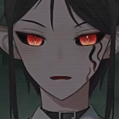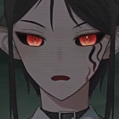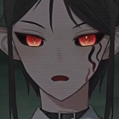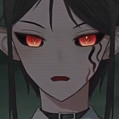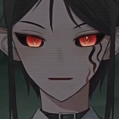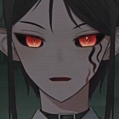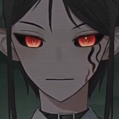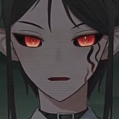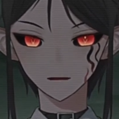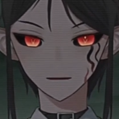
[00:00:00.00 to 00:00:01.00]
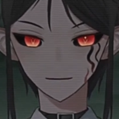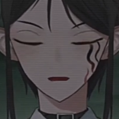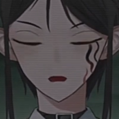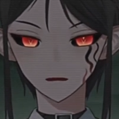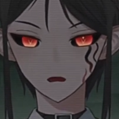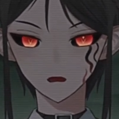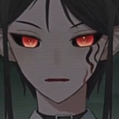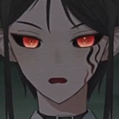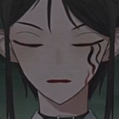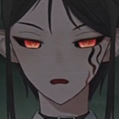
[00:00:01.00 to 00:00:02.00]
I attempted to stand up,
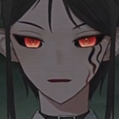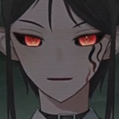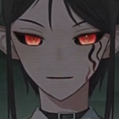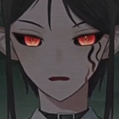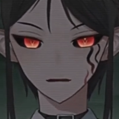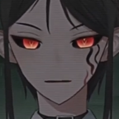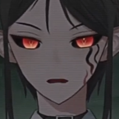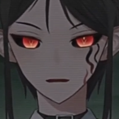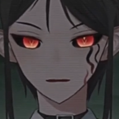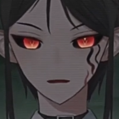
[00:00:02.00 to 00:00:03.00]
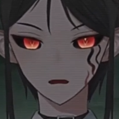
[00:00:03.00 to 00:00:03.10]
but stumbled,